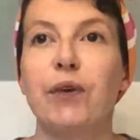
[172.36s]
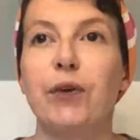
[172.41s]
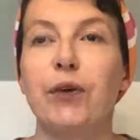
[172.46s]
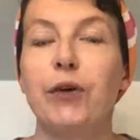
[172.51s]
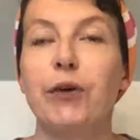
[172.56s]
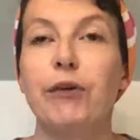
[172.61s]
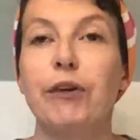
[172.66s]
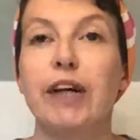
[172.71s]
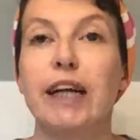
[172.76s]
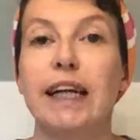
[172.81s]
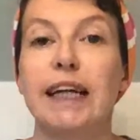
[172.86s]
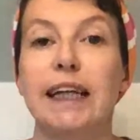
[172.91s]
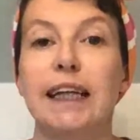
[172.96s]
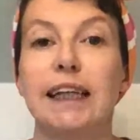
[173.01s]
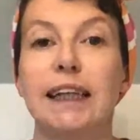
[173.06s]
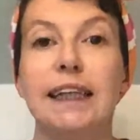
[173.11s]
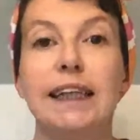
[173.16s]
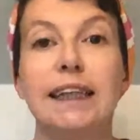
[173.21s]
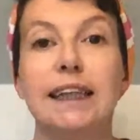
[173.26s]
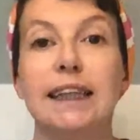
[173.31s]

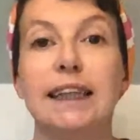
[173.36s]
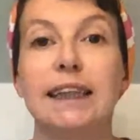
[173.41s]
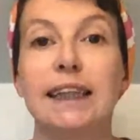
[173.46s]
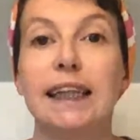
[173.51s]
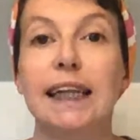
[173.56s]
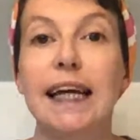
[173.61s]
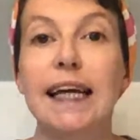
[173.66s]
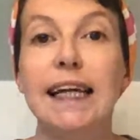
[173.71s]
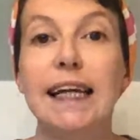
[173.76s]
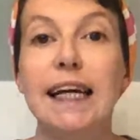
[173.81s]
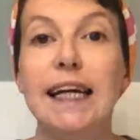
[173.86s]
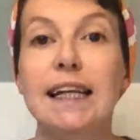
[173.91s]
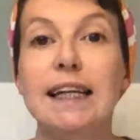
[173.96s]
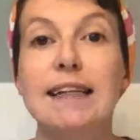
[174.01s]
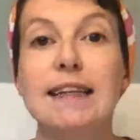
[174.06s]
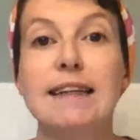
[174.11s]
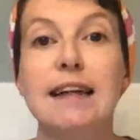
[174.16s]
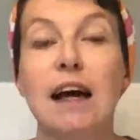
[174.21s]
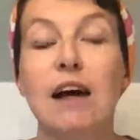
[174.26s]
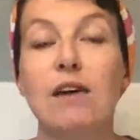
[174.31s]
couriering little clay
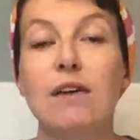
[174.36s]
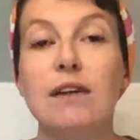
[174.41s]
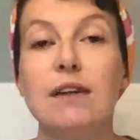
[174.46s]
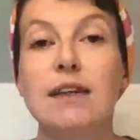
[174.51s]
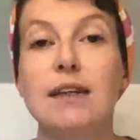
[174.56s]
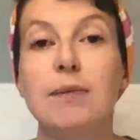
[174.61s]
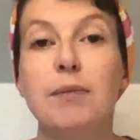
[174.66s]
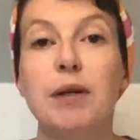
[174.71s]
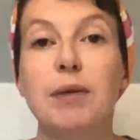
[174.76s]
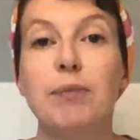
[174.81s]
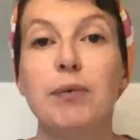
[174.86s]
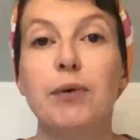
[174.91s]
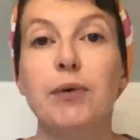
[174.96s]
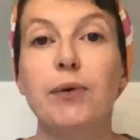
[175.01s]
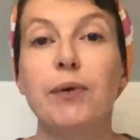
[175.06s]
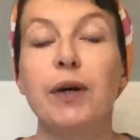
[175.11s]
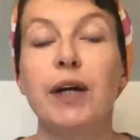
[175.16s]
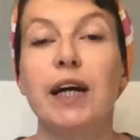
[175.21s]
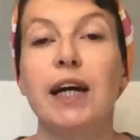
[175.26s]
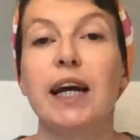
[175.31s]
kits out to
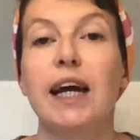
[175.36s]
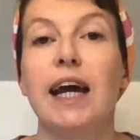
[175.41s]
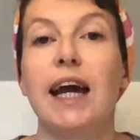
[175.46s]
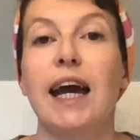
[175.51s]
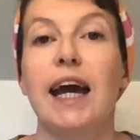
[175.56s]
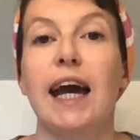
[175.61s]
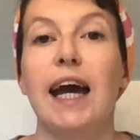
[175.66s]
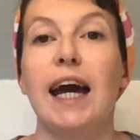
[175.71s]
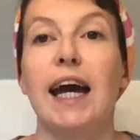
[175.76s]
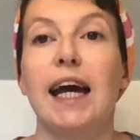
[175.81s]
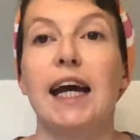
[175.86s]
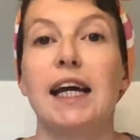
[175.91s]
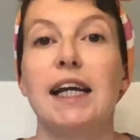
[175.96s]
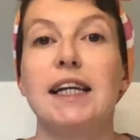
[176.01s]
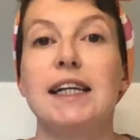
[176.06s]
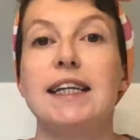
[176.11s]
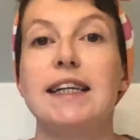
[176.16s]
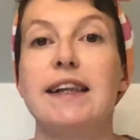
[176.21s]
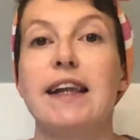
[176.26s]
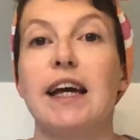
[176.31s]
people,
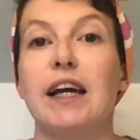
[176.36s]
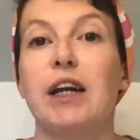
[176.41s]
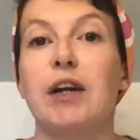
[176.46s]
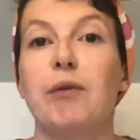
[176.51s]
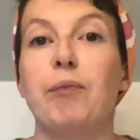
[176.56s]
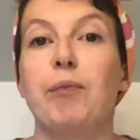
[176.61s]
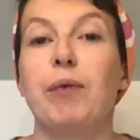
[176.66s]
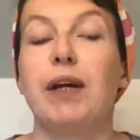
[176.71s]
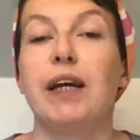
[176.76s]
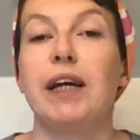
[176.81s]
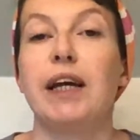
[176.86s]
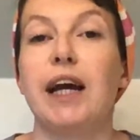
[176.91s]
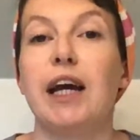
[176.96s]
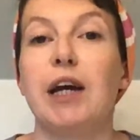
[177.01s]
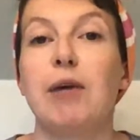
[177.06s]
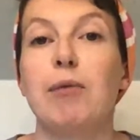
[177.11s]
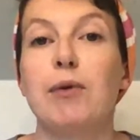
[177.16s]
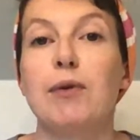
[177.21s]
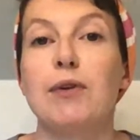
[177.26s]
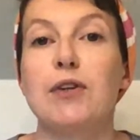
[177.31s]
and then being
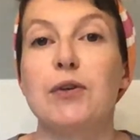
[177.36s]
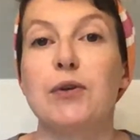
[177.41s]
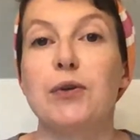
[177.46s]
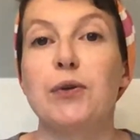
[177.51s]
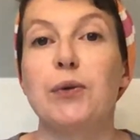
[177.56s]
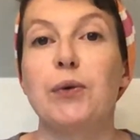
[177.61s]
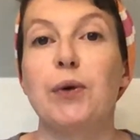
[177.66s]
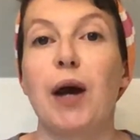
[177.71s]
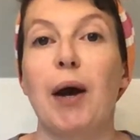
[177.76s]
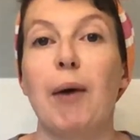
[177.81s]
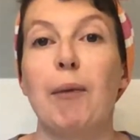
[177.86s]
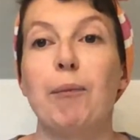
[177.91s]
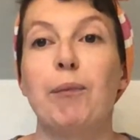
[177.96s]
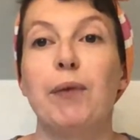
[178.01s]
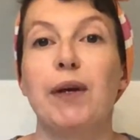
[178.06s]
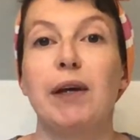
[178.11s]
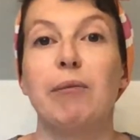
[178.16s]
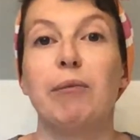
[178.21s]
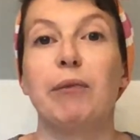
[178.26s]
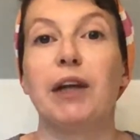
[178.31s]
able to
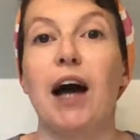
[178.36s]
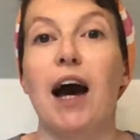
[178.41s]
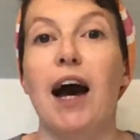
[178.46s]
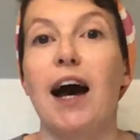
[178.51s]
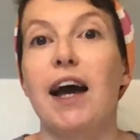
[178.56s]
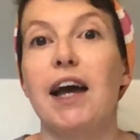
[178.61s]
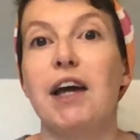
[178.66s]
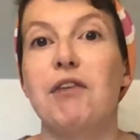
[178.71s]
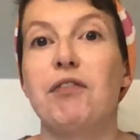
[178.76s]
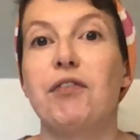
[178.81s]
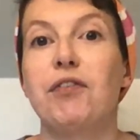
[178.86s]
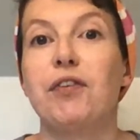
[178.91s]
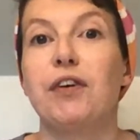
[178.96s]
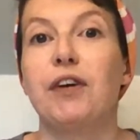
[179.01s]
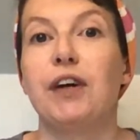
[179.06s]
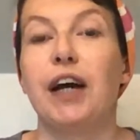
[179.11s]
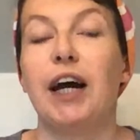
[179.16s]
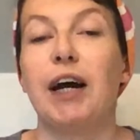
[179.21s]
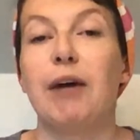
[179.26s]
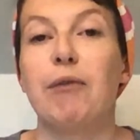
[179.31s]
beam live
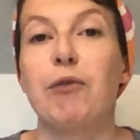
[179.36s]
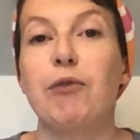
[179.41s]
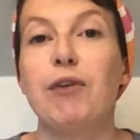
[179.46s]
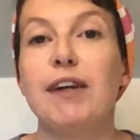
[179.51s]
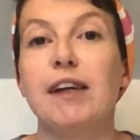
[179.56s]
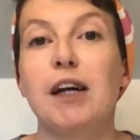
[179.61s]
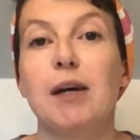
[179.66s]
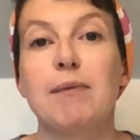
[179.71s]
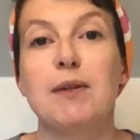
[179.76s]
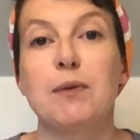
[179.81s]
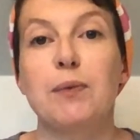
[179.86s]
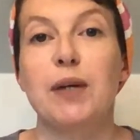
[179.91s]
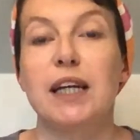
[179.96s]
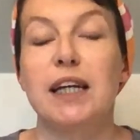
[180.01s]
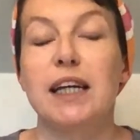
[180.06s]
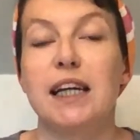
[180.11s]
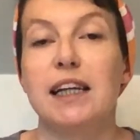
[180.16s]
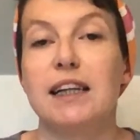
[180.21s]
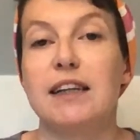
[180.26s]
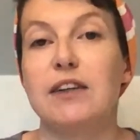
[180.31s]
3 times a
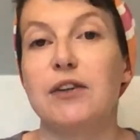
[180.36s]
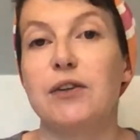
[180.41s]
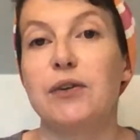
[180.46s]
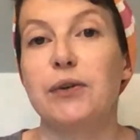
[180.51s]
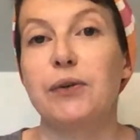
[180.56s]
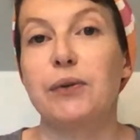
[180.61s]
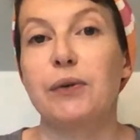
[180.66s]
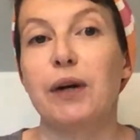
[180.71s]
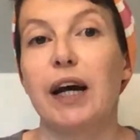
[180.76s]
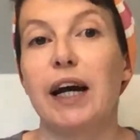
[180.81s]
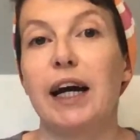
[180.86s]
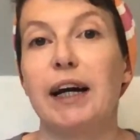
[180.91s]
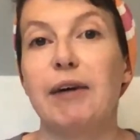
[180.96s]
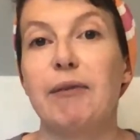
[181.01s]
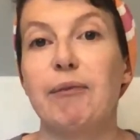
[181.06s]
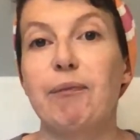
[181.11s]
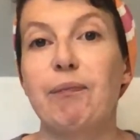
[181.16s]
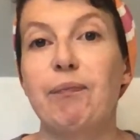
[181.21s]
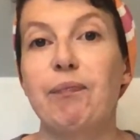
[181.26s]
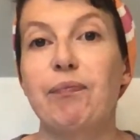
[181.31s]
week into
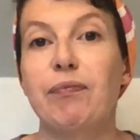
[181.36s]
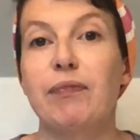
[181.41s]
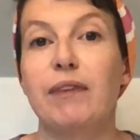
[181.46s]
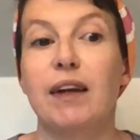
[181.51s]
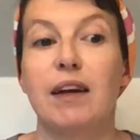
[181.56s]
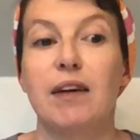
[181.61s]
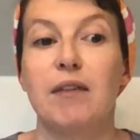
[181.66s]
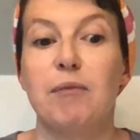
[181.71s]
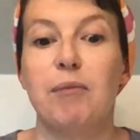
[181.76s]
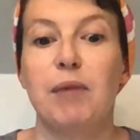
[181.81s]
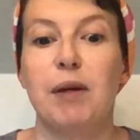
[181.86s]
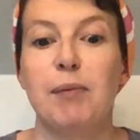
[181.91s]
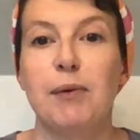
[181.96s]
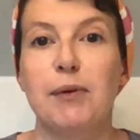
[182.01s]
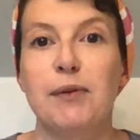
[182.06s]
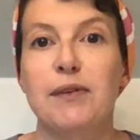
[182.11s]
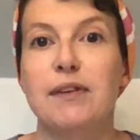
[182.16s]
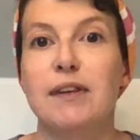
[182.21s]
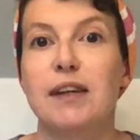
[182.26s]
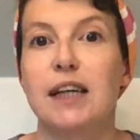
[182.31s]

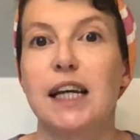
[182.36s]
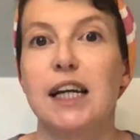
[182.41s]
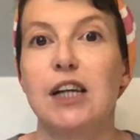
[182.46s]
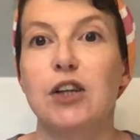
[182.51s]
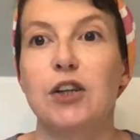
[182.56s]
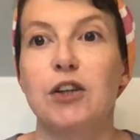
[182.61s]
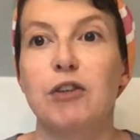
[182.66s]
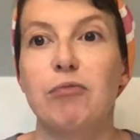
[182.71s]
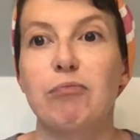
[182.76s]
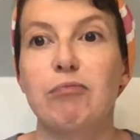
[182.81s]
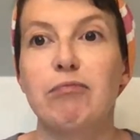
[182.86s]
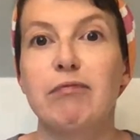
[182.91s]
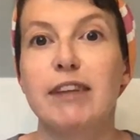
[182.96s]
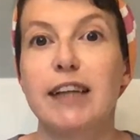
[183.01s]
people's kitchen